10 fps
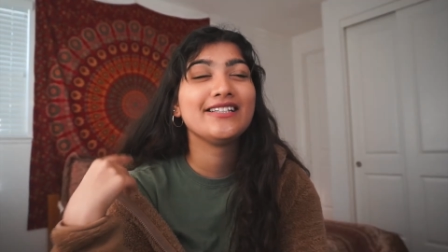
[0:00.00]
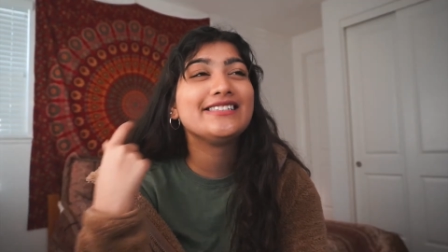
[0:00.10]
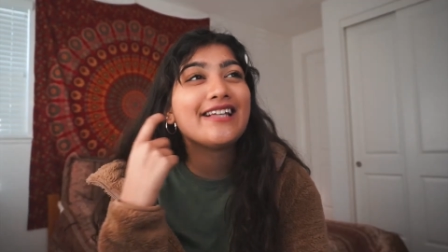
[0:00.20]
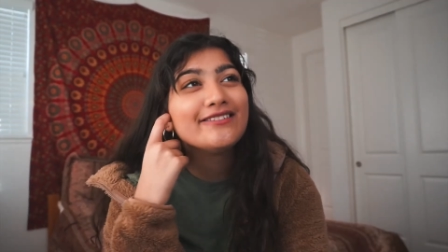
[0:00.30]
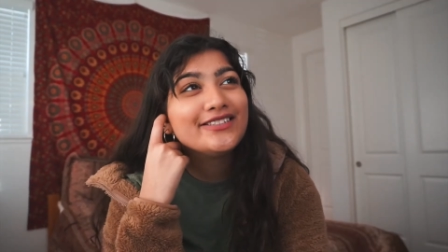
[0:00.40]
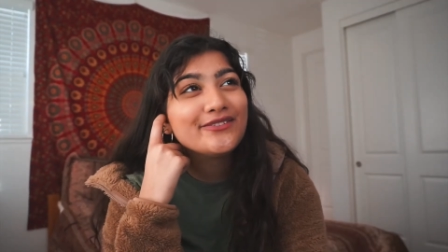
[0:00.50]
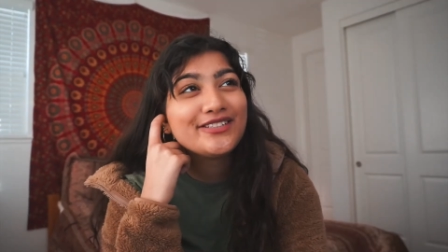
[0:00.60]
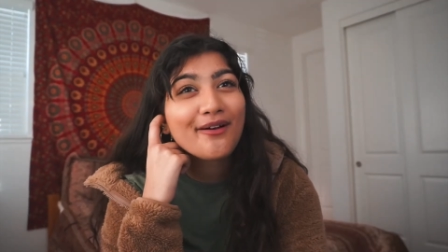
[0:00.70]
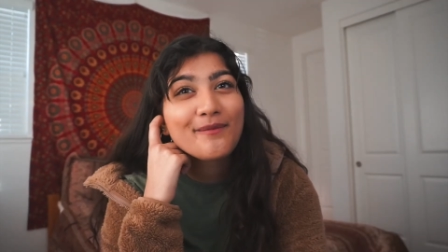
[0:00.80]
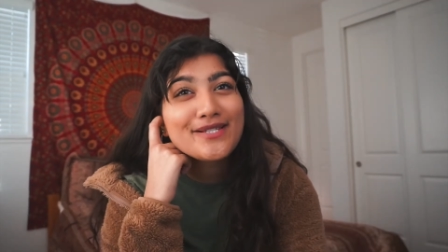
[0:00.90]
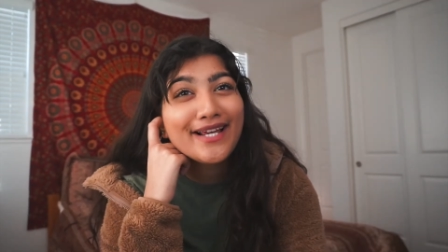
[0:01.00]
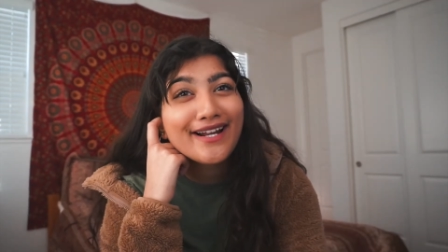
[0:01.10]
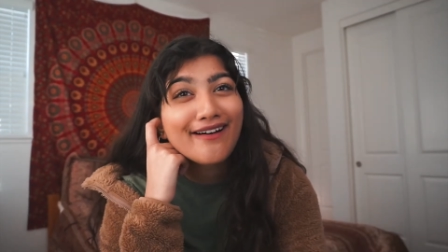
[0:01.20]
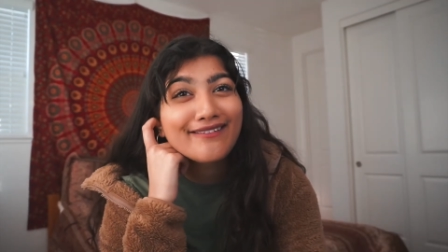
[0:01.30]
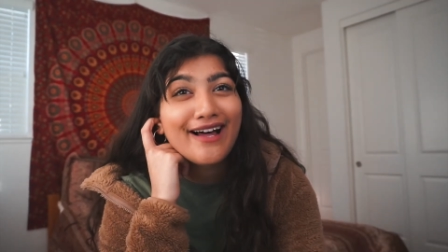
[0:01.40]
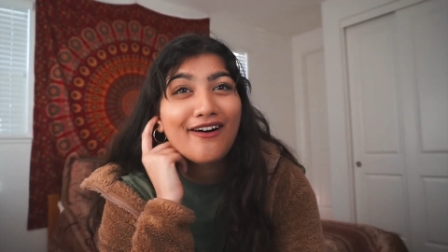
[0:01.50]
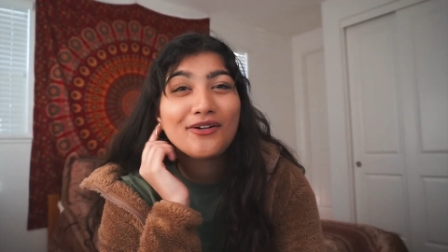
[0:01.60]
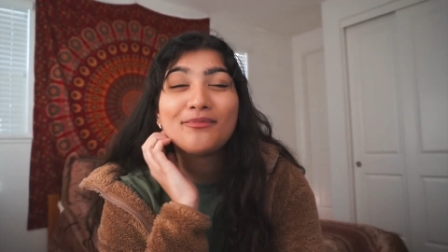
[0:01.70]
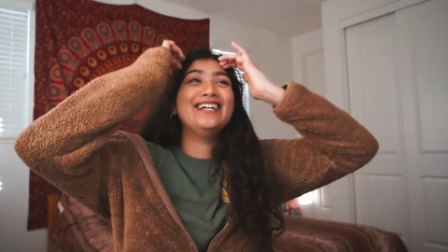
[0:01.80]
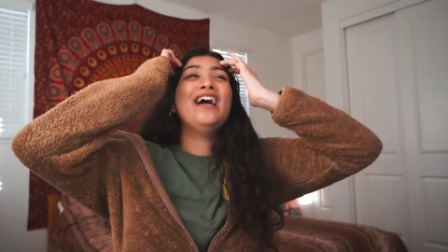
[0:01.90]
These sound so dumb saying it out
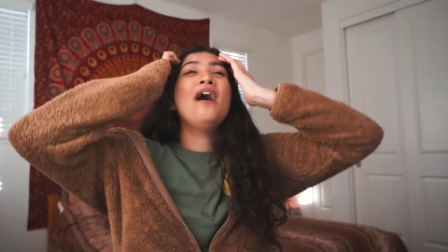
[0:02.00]
loud.